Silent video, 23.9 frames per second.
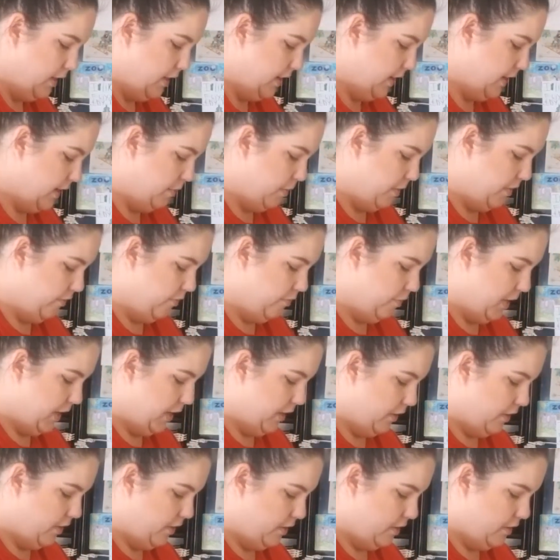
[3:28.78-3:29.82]
cup of
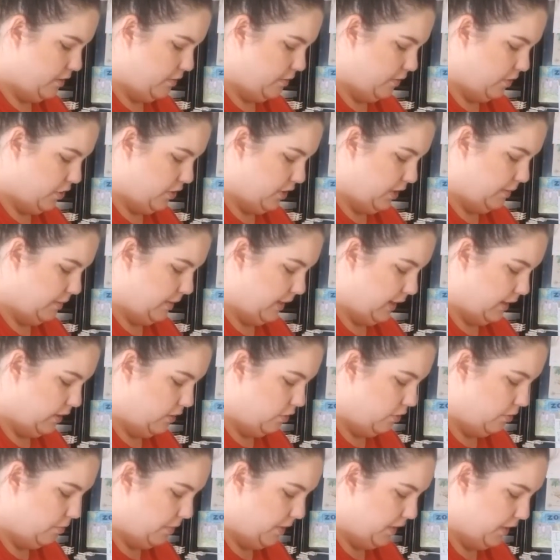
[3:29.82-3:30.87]
butter, which seems like a
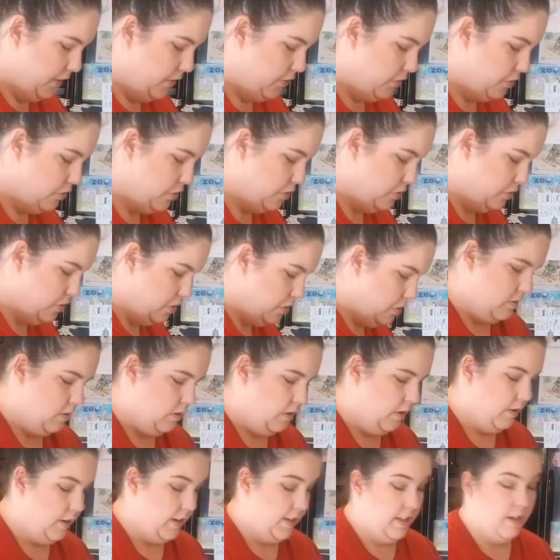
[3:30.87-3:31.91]
whole bunch.
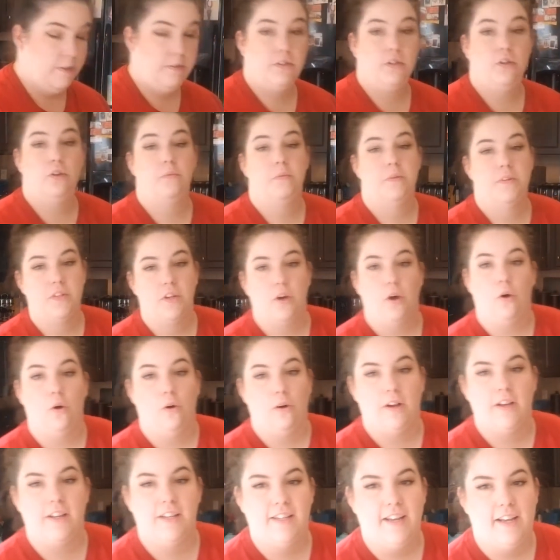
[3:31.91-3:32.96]
Okay, that was almost a whole
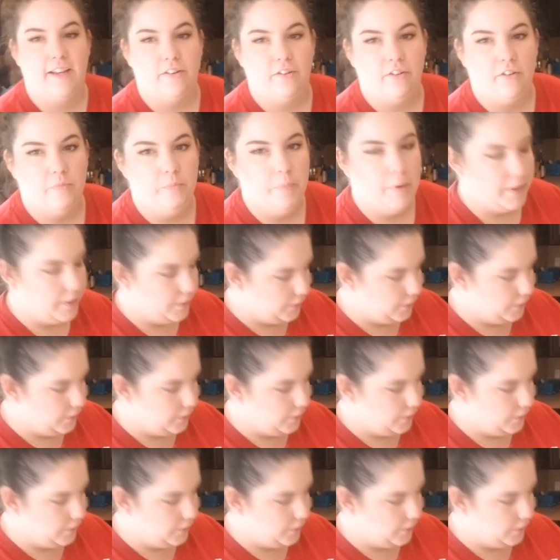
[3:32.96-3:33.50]
container of butter.